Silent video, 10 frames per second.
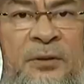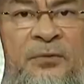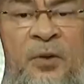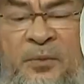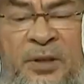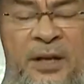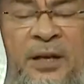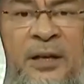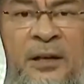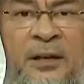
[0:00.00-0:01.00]
from
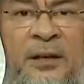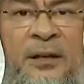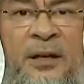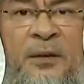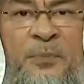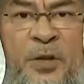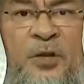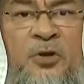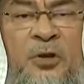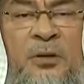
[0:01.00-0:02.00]
taking a
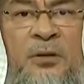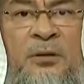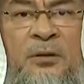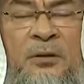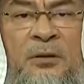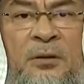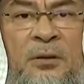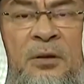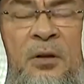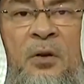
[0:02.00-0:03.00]
picture
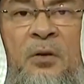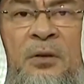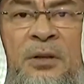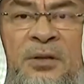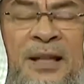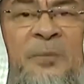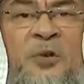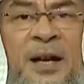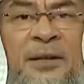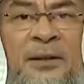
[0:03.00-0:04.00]
or a
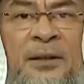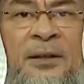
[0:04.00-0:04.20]
Snapchat